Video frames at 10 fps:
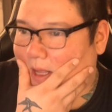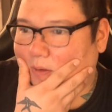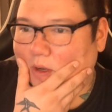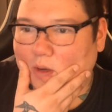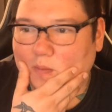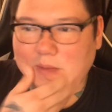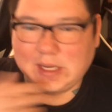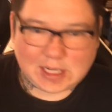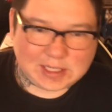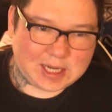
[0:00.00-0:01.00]
Me
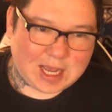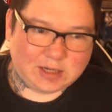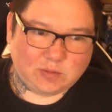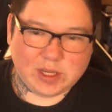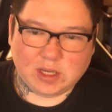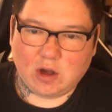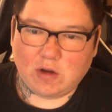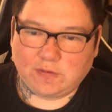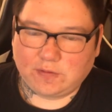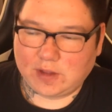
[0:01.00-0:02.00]
and Lydia had a week
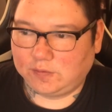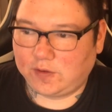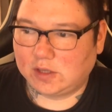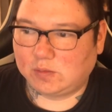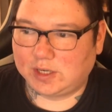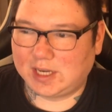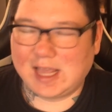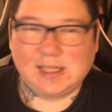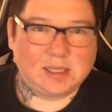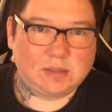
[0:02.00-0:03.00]
off, the first one in
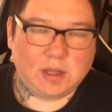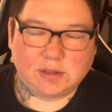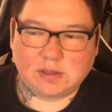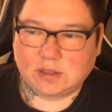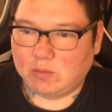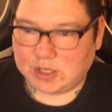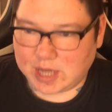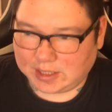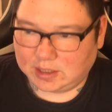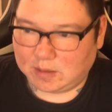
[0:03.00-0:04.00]
18 months, which
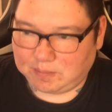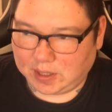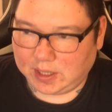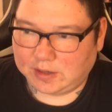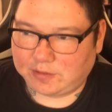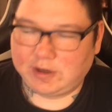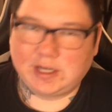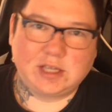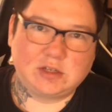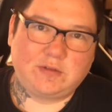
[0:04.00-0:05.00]
ended up being 3
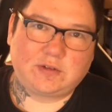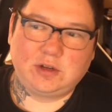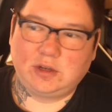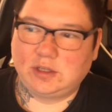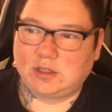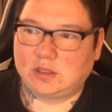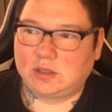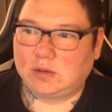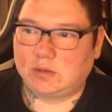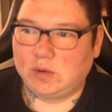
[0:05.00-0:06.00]
days off
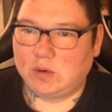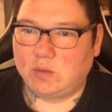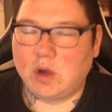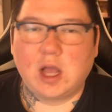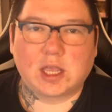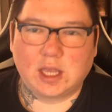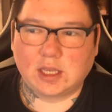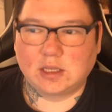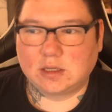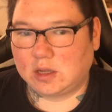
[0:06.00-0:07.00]
because we were
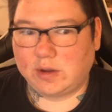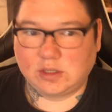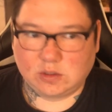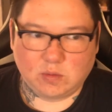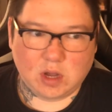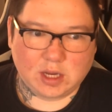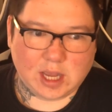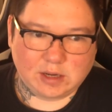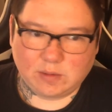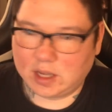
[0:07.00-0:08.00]
working, going to work
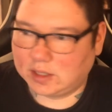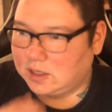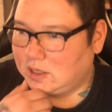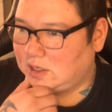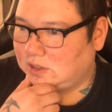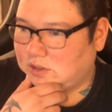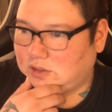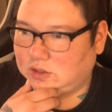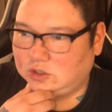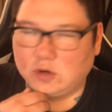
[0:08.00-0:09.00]
anyway,
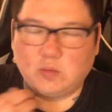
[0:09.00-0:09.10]
to do